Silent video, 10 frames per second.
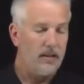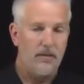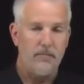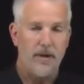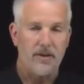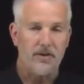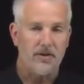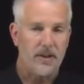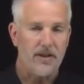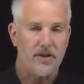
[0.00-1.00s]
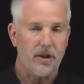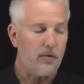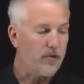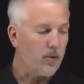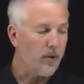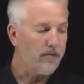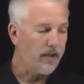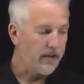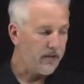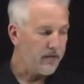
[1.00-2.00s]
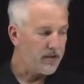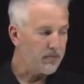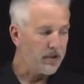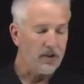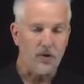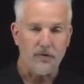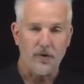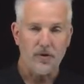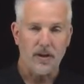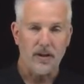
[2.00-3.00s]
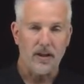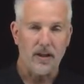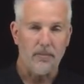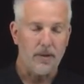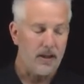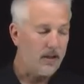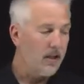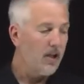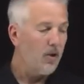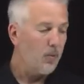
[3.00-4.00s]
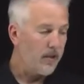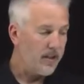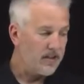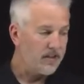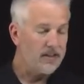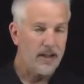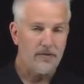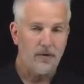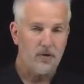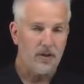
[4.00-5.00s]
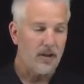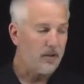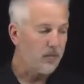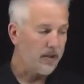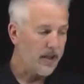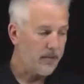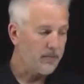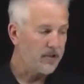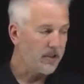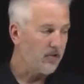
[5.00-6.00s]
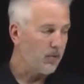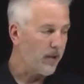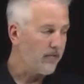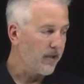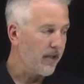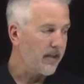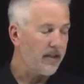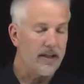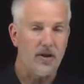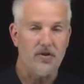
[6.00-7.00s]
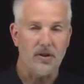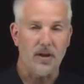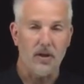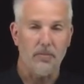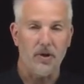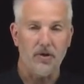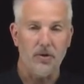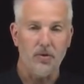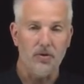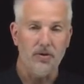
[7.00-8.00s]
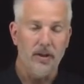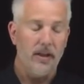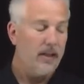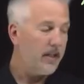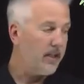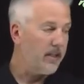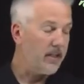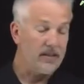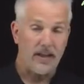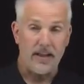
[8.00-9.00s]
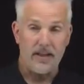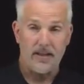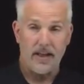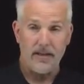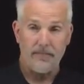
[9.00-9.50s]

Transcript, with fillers: matches hc over the wavelength of this particular photon that got emitted. When this exact photon with that particular wavelength encounters another molecule in the excited state,